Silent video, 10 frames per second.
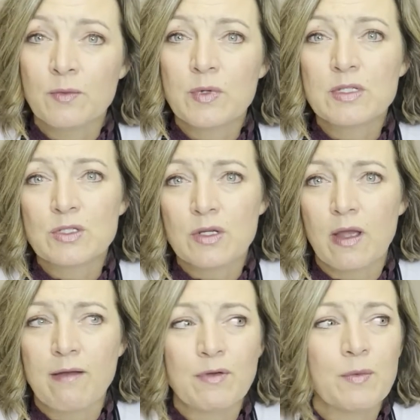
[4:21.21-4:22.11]
which
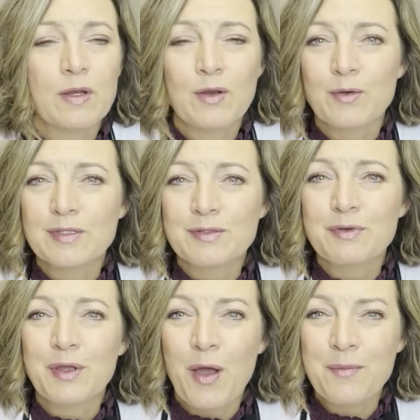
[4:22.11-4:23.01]
everyone knows is
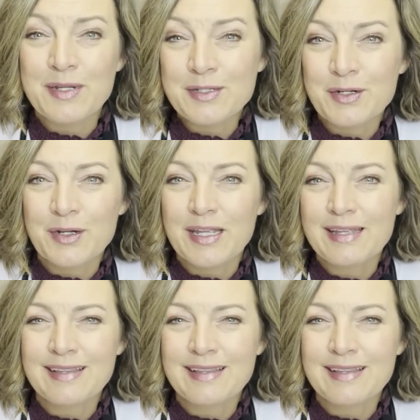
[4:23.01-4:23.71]
really common in Turkey.